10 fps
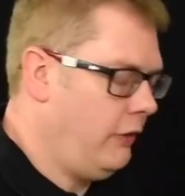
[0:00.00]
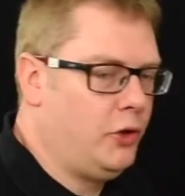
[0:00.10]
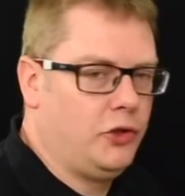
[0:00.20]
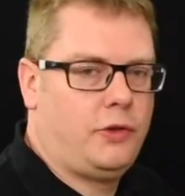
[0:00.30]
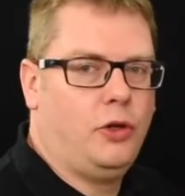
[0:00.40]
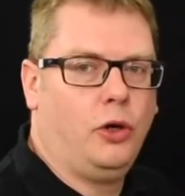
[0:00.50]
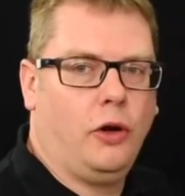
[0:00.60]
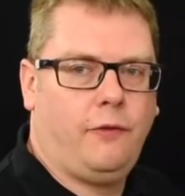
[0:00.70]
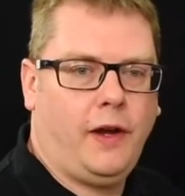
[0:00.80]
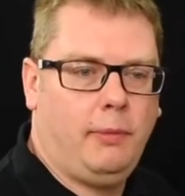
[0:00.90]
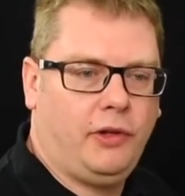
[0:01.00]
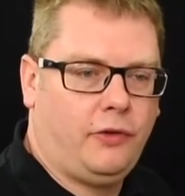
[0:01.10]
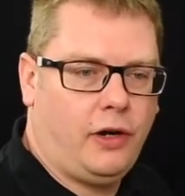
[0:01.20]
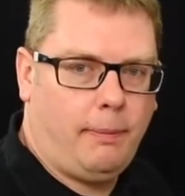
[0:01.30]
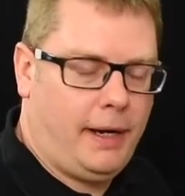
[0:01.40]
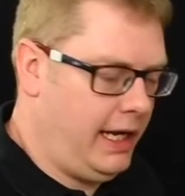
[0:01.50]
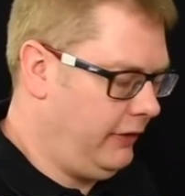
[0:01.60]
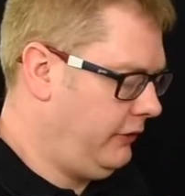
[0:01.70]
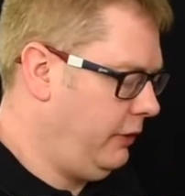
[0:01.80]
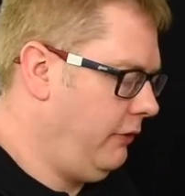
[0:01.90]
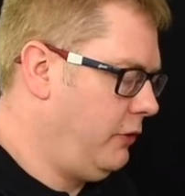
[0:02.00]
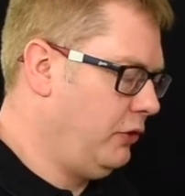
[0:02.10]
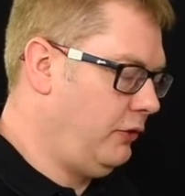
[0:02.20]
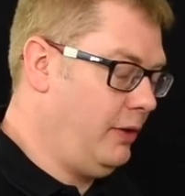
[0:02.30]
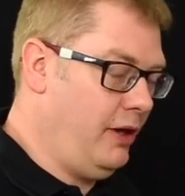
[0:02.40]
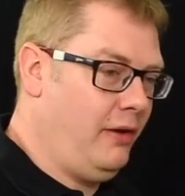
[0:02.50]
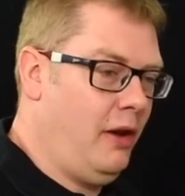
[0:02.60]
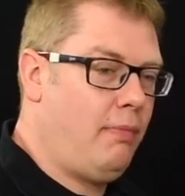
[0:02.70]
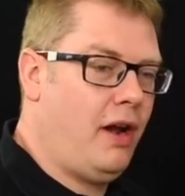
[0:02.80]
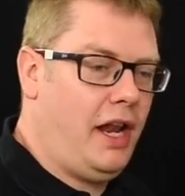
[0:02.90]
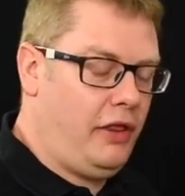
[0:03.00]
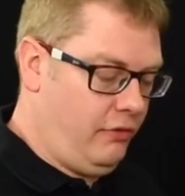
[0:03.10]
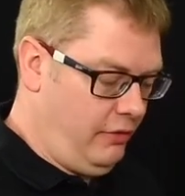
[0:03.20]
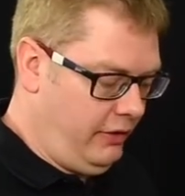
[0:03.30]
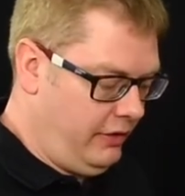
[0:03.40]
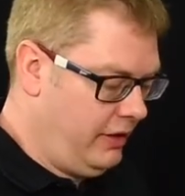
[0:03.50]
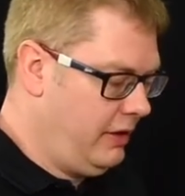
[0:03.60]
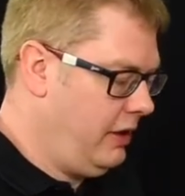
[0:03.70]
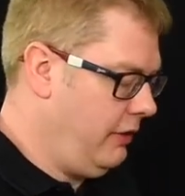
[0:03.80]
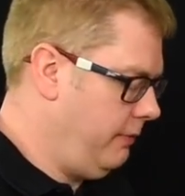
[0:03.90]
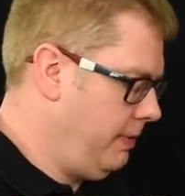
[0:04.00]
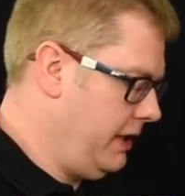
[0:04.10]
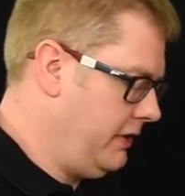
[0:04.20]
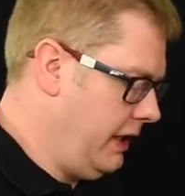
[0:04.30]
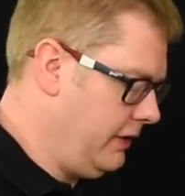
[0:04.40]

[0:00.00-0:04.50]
Of course, KORG are famous for our pads, so of course we've got a plethora of pad